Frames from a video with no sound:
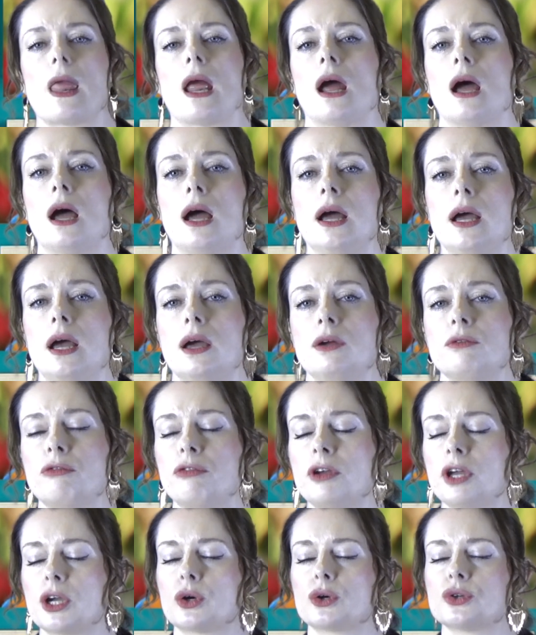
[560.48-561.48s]
uh, and
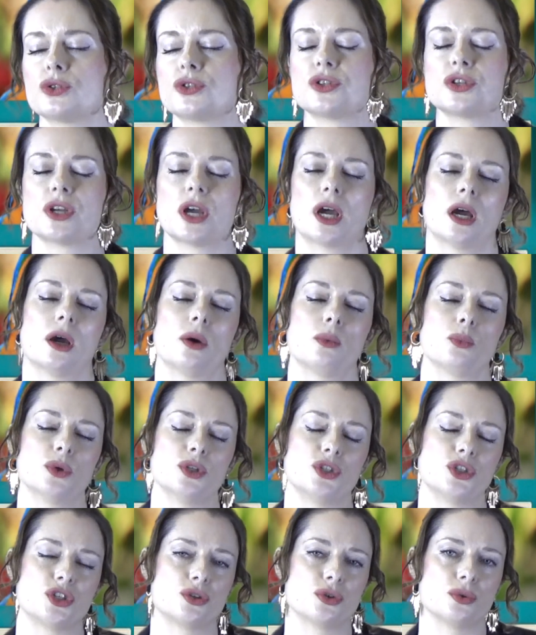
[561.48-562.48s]
fingers, uh,
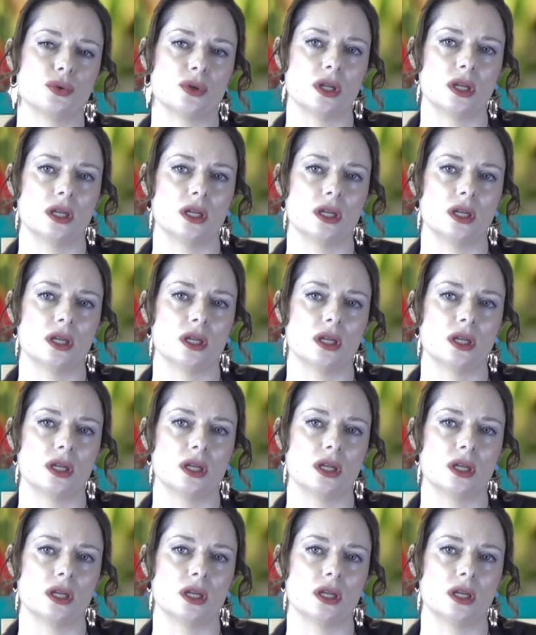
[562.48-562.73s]
which